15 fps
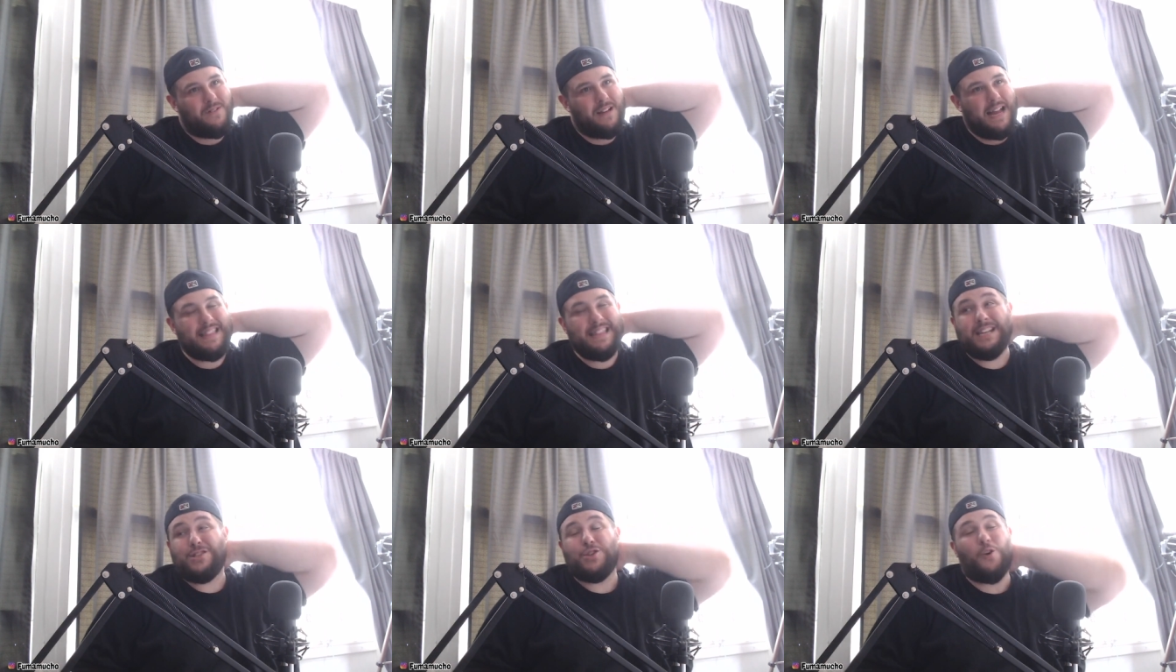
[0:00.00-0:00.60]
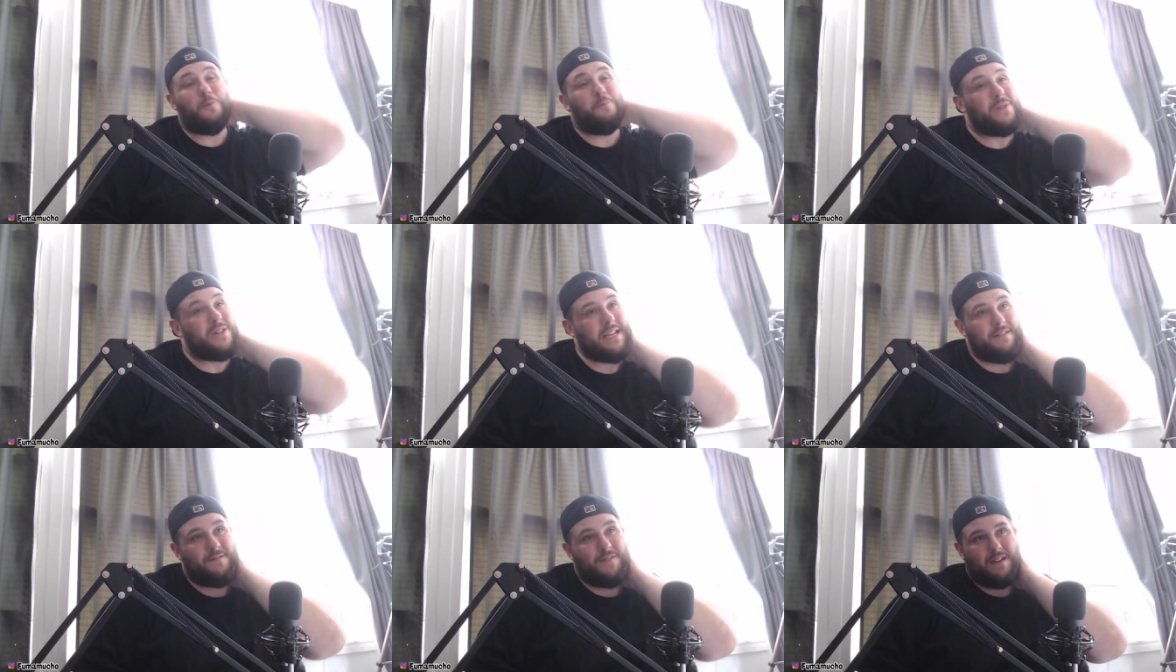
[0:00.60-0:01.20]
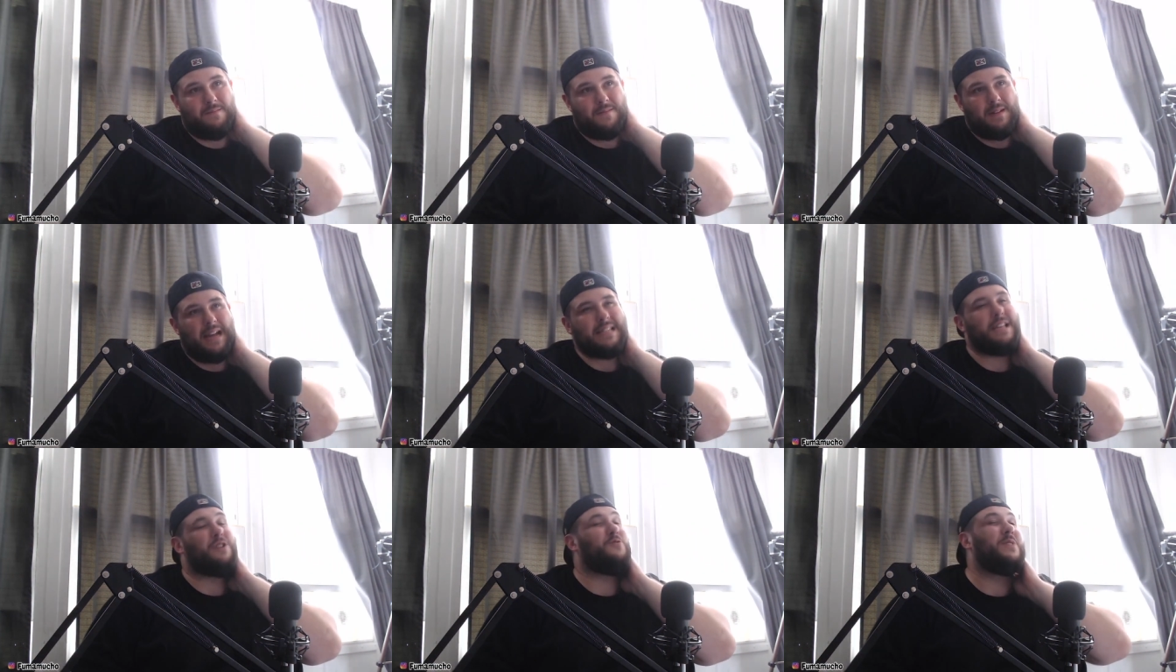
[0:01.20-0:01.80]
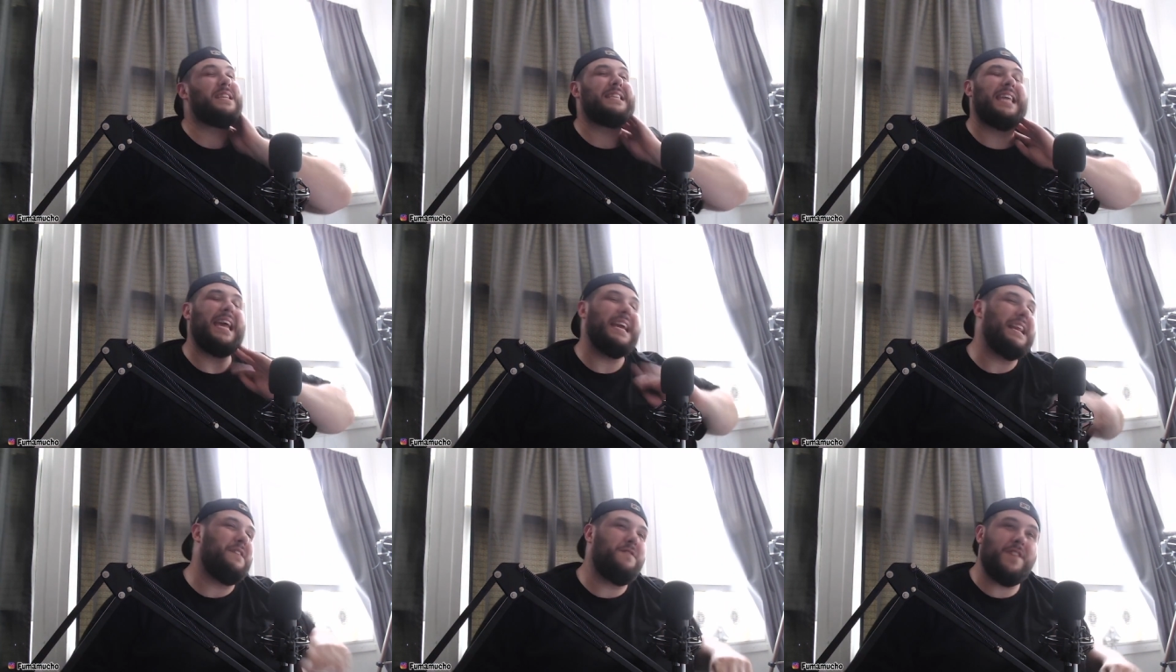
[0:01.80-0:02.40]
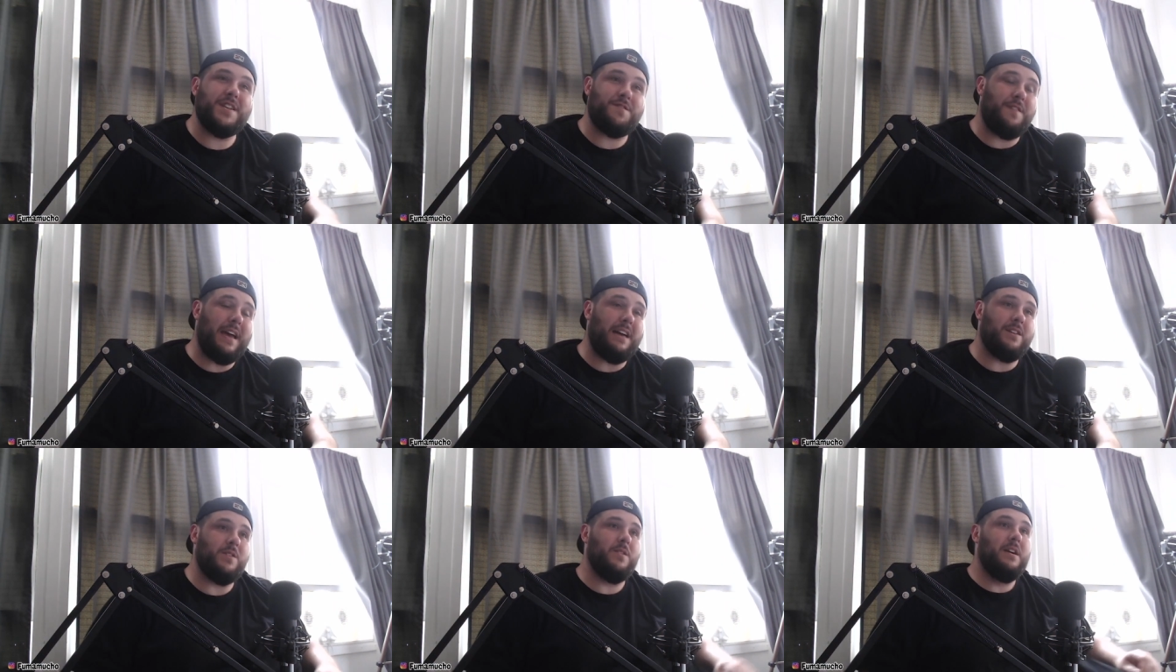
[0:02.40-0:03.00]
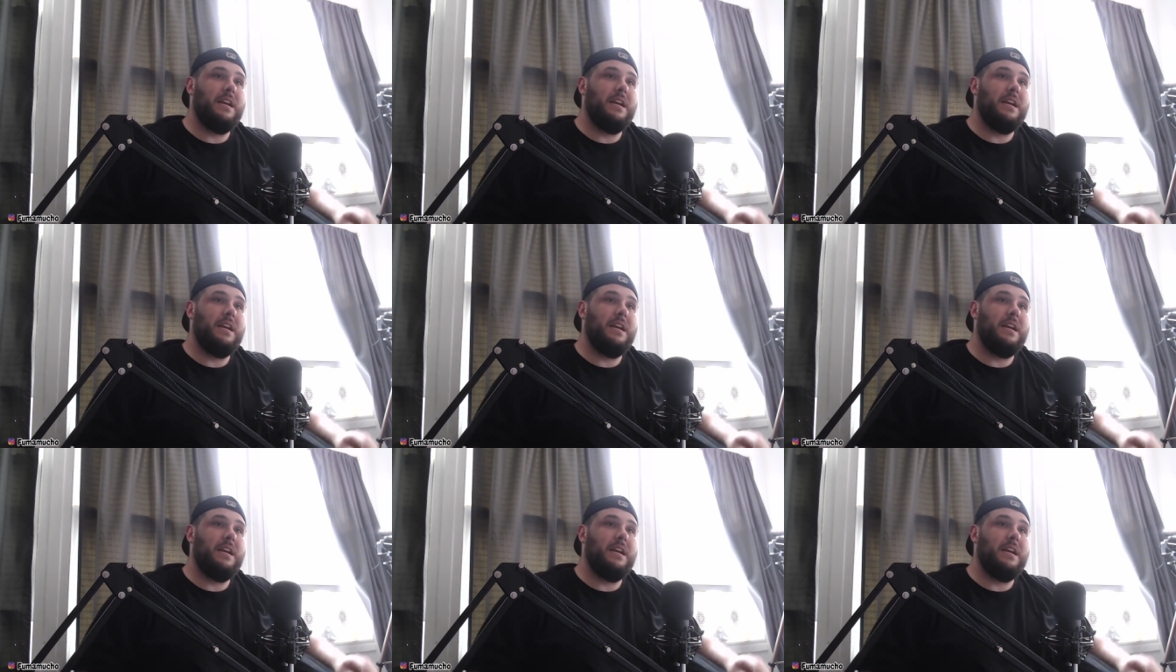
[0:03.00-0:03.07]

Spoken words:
And they don't believe them. And they don't want to take it at face value.